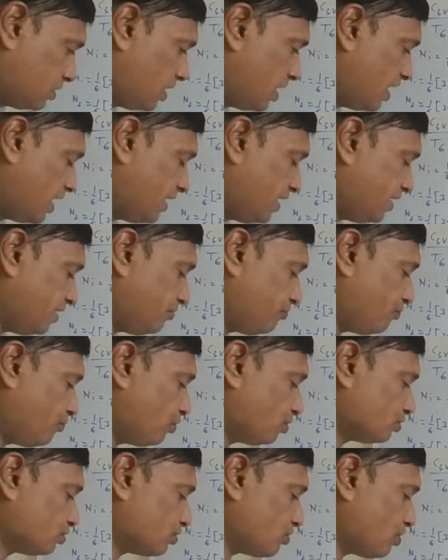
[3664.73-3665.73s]
And in the
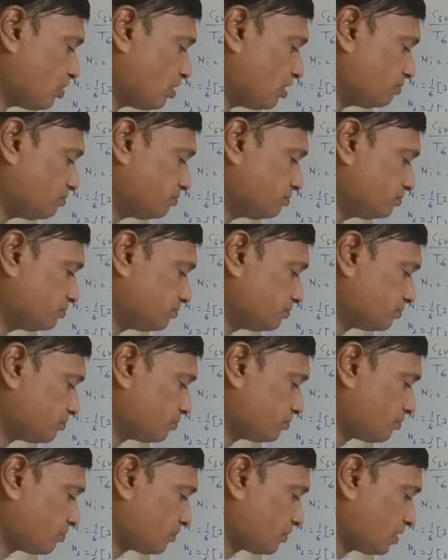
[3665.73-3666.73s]
fourth column,
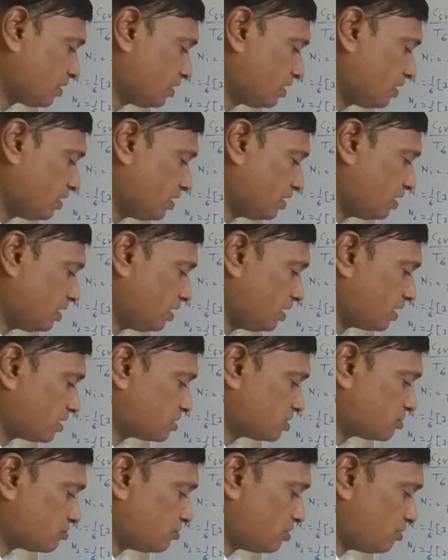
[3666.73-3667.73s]

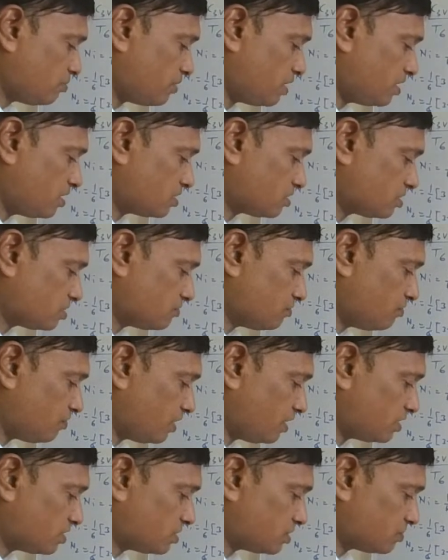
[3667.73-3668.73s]
x square minus
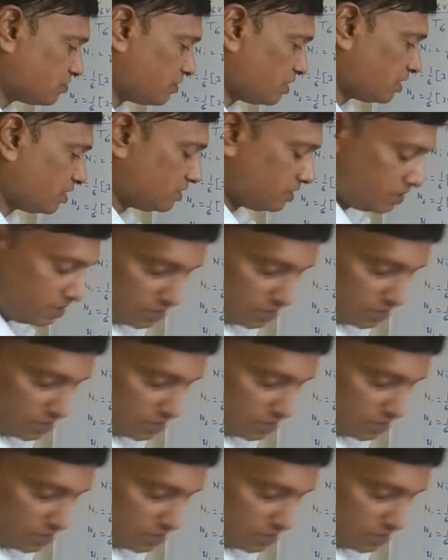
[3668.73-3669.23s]
y square